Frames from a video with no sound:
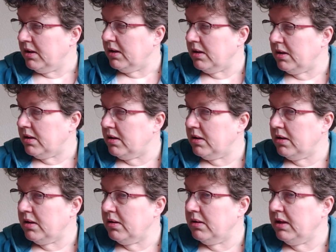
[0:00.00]

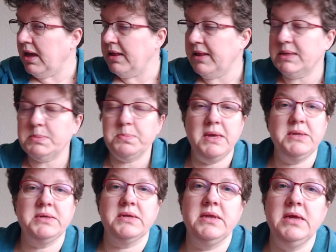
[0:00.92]
Yeah, that's
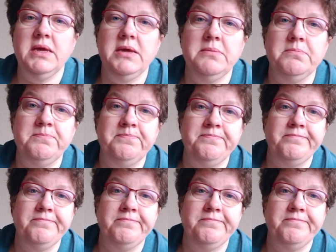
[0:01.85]
basically